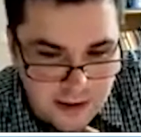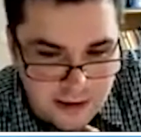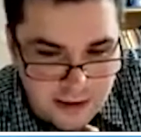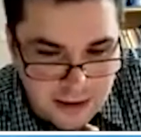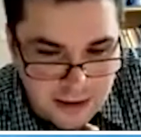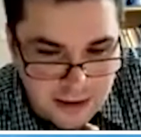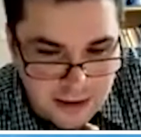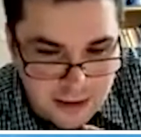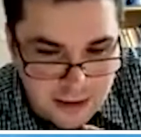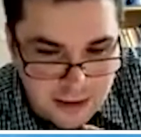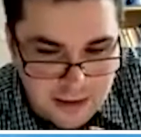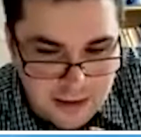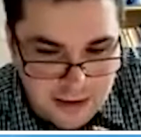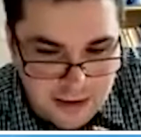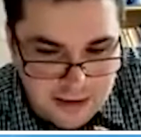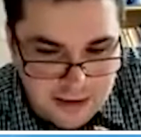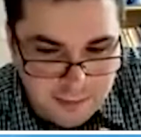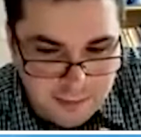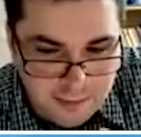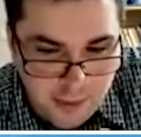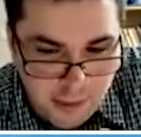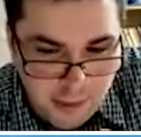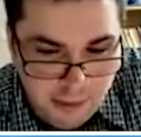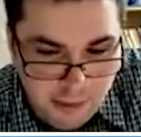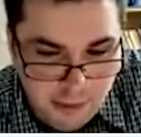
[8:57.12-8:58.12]
less
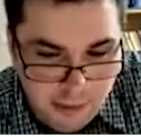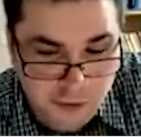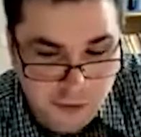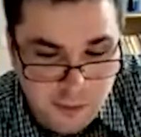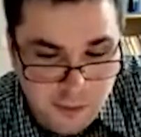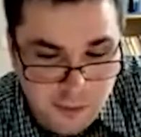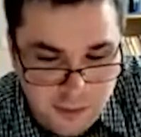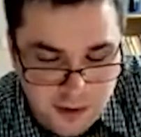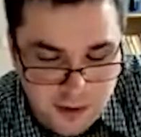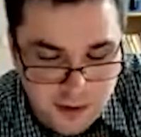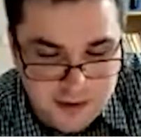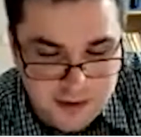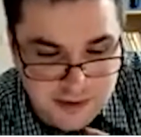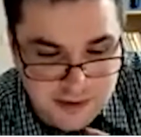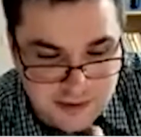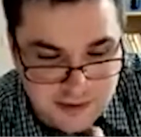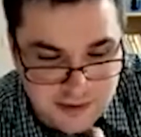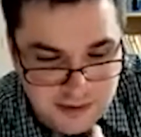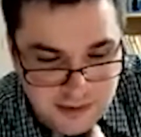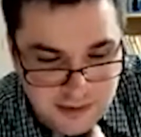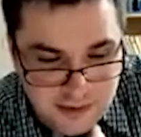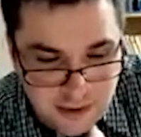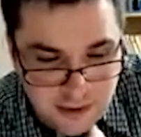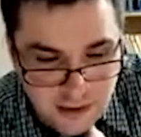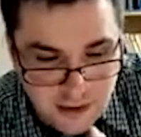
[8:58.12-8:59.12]
powerful pieces.
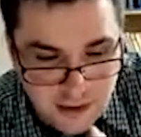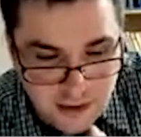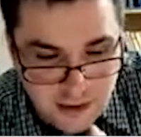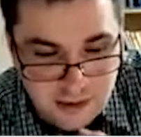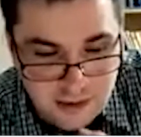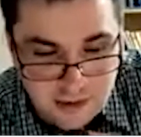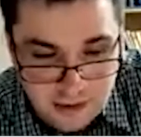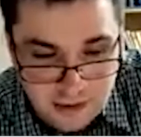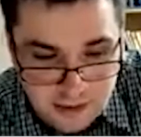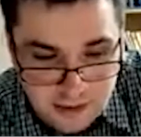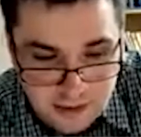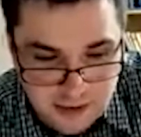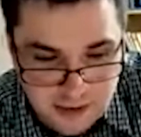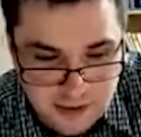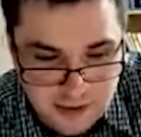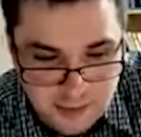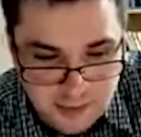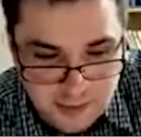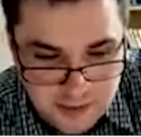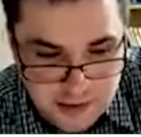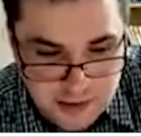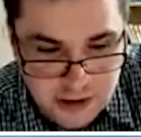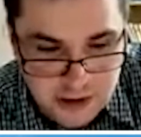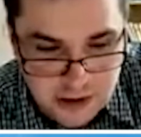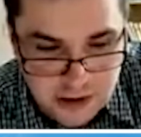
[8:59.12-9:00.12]
And in this
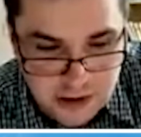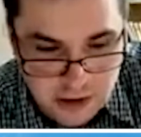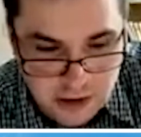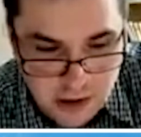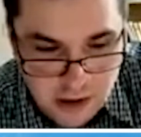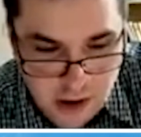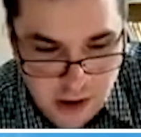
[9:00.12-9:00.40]
position,